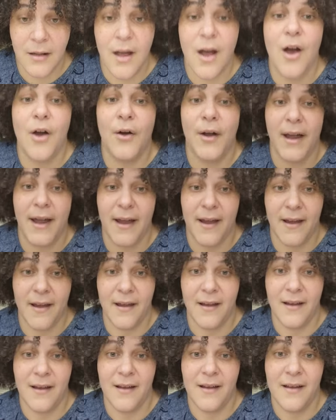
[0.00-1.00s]
Okay.
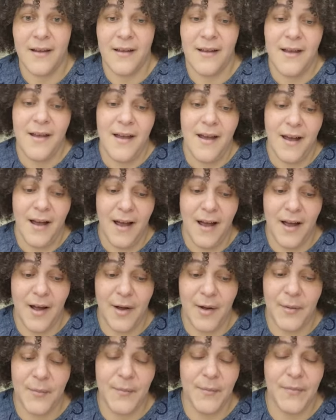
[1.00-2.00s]

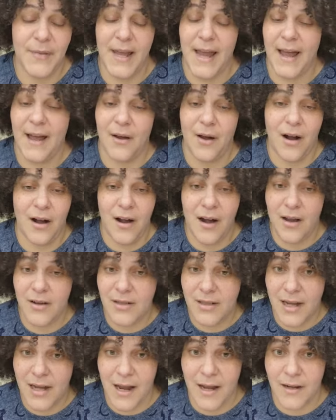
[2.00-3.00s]
Um, yeah, our house
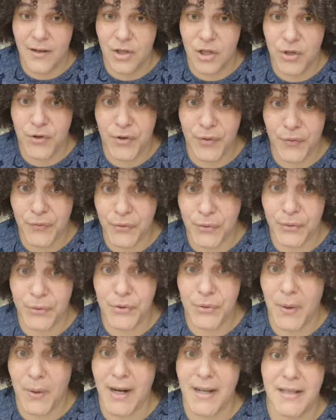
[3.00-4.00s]
got the flu
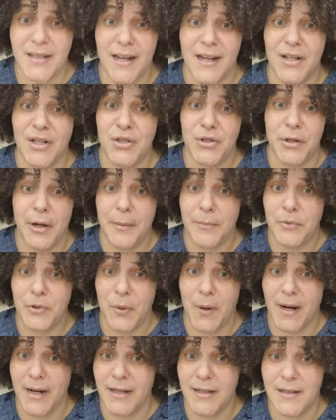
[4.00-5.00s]
twice and strep
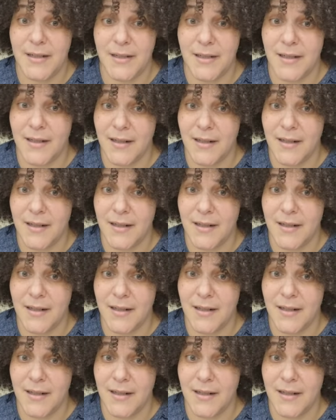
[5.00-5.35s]
twice.